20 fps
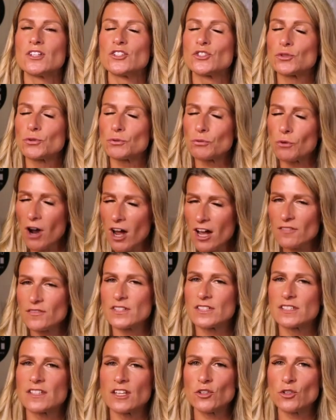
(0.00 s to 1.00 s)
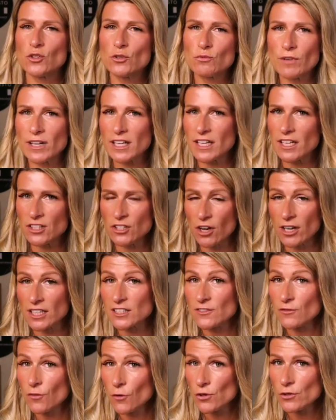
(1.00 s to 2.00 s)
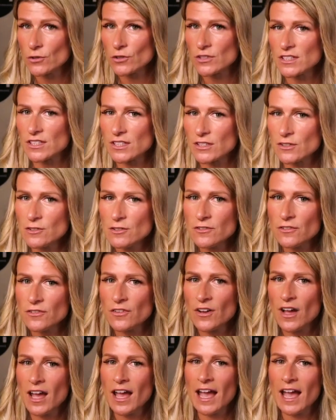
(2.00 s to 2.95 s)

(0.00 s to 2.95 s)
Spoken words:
drivers that you recognize for yourself.